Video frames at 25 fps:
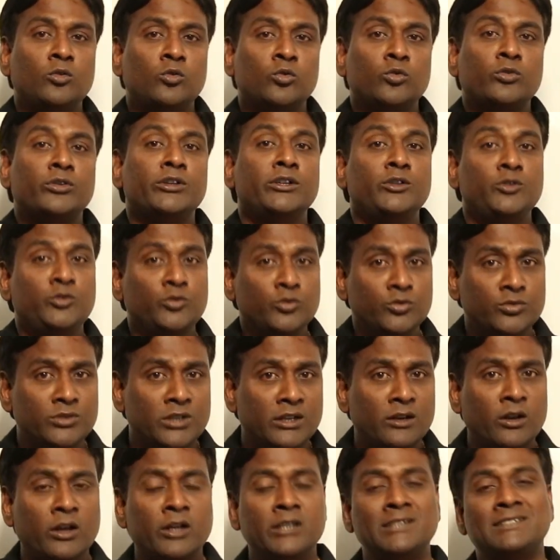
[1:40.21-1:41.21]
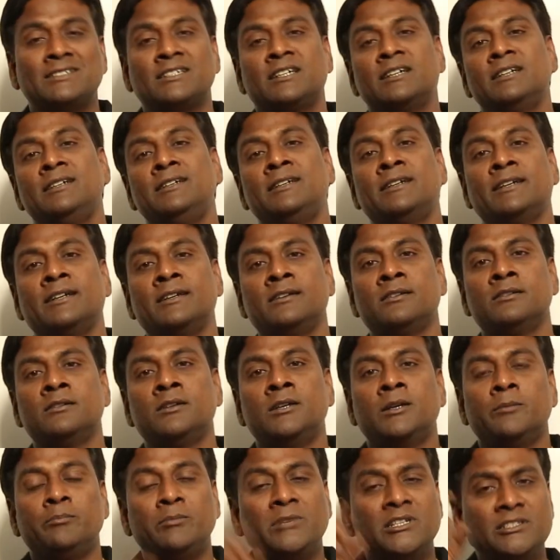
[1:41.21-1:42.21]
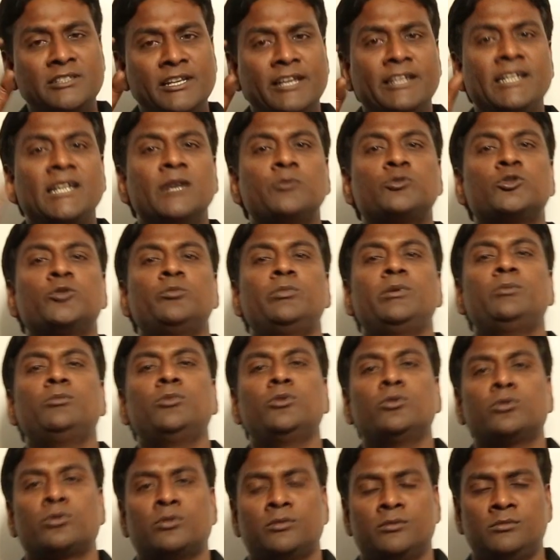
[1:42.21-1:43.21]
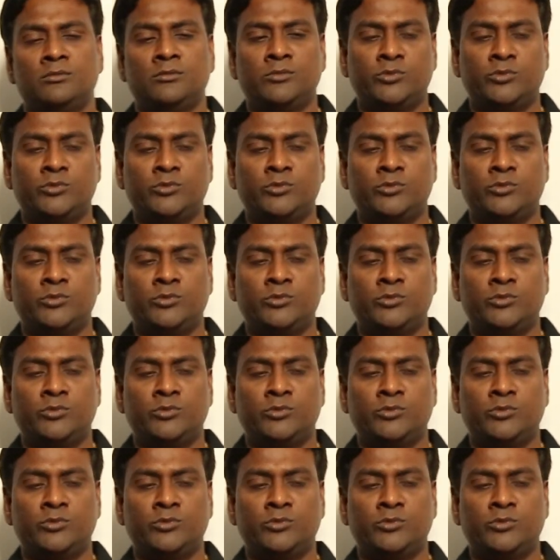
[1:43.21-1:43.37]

to reduce the noise content, means air gap should be more.